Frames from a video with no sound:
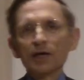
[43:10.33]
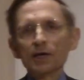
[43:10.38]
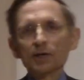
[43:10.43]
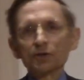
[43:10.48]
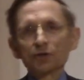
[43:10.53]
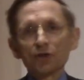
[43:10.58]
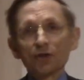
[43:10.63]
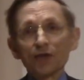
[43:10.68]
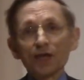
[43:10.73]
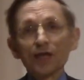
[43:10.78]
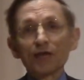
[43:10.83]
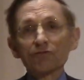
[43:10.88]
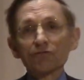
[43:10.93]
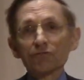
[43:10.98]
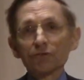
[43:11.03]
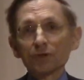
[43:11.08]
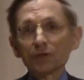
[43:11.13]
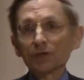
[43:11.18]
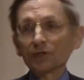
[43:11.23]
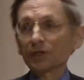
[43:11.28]
So they have
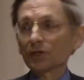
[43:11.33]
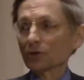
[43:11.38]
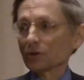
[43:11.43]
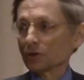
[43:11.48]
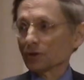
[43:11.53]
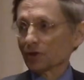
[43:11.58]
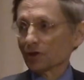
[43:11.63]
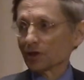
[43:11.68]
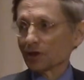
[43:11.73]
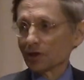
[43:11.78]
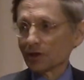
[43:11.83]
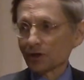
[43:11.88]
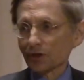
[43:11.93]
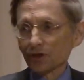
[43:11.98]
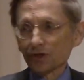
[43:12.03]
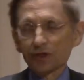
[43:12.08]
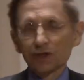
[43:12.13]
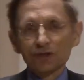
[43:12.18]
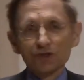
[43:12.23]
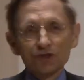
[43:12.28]
really good
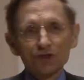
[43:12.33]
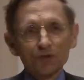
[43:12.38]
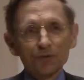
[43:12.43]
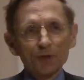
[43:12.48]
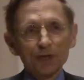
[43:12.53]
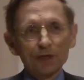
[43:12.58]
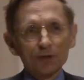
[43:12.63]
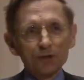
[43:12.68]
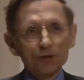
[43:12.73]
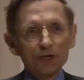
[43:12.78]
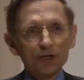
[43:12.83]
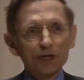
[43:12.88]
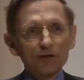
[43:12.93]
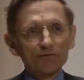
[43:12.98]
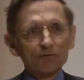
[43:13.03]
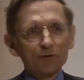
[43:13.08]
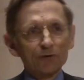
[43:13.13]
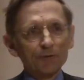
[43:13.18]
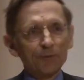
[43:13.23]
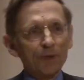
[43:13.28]
statistics about
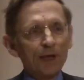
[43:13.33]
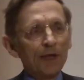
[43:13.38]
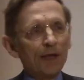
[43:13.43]
travel.